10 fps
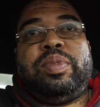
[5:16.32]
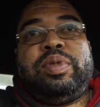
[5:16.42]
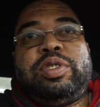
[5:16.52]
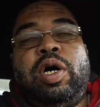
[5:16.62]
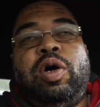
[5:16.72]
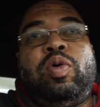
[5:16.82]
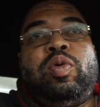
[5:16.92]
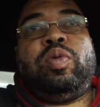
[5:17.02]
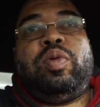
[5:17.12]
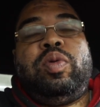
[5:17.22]

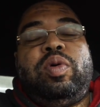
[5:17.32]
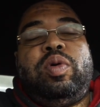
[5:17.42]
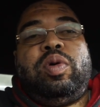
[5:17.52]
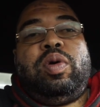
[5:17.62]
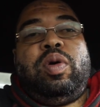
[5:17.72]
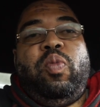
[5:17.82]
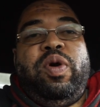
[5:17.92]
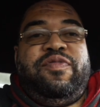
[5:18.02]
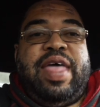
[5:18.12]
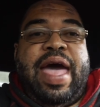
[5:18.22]
So
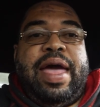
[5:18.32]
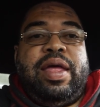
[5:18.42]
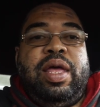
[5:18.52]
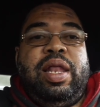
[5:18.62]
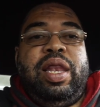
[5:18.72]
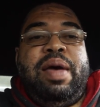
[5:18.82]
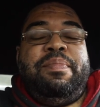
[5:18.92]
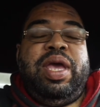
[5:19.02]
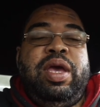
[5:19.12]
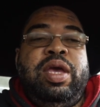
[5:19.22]
with that, let
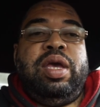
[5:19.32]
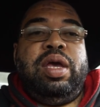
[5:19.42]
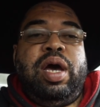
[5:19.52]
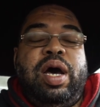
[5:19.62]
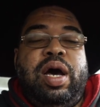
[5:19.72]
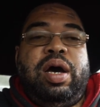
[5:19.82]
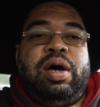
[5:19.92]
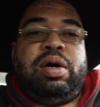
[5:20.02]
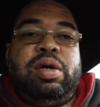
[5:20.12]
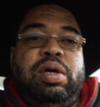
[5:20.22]
me
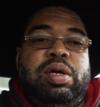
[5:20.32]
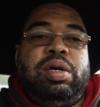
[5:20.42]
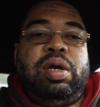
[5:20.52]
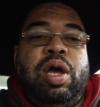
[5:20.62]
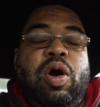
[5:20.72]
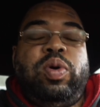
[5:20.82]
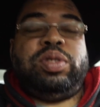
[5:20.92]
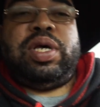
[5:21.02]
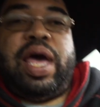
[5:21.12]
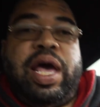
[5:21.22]
go
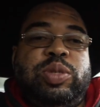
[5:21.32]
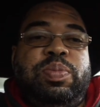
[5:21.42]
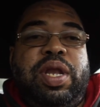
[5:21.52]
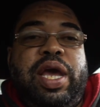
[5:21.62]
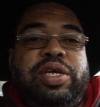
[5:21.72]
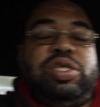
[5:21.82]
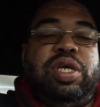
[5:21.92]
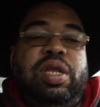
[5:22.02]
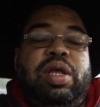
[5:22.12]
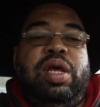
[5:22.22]
into explanation